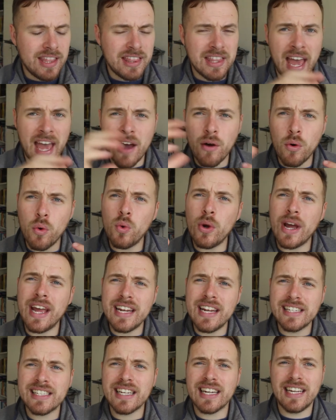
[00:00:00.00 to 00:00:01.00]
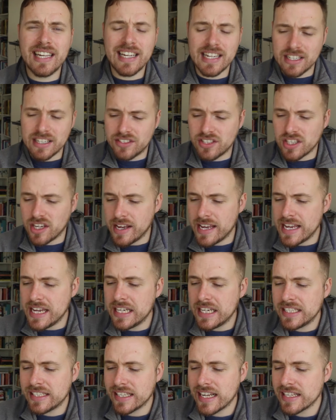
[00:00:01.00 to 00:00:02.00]
they're all interlinked. So
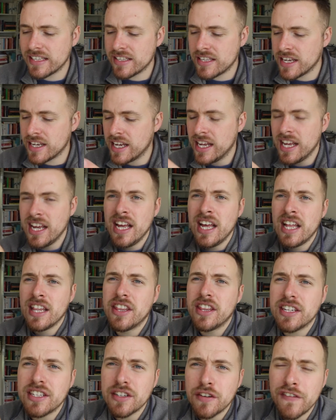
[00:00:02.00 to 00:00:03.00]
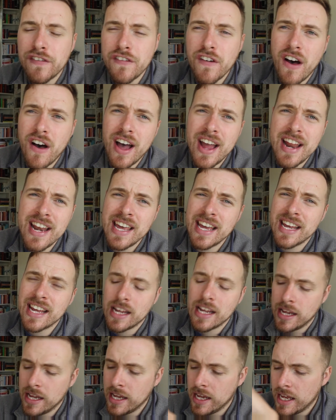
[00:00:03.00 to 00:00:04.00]
he says that the
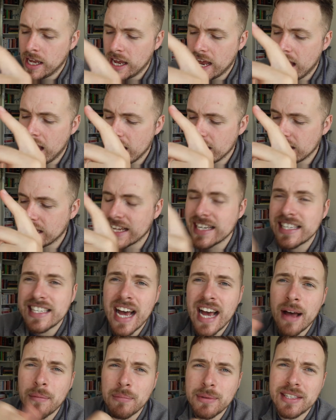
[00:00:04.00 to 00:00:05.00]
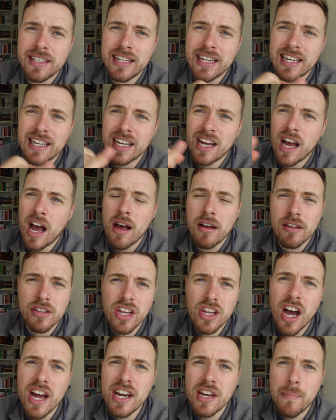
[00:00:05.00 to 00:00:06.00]
defining and adapting are
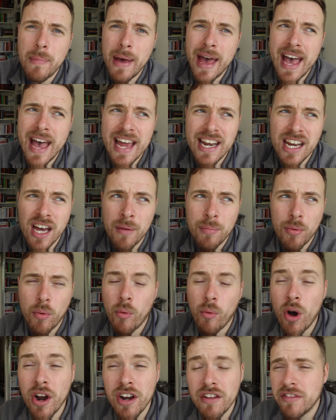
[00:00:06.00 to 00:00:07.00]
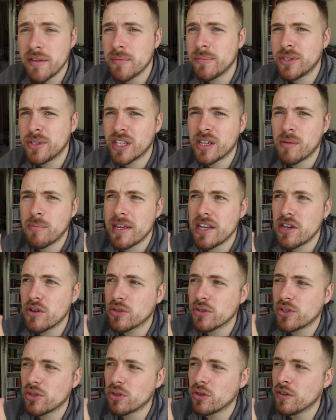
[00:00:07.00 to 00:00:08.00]
kind of paired up. One of them's gonna be
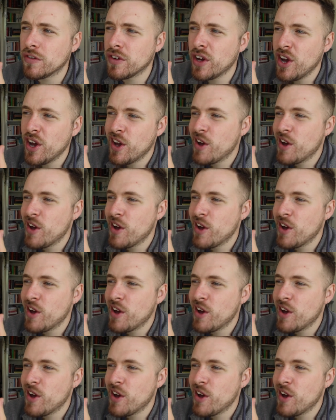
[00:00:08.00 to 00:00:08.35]
your sort of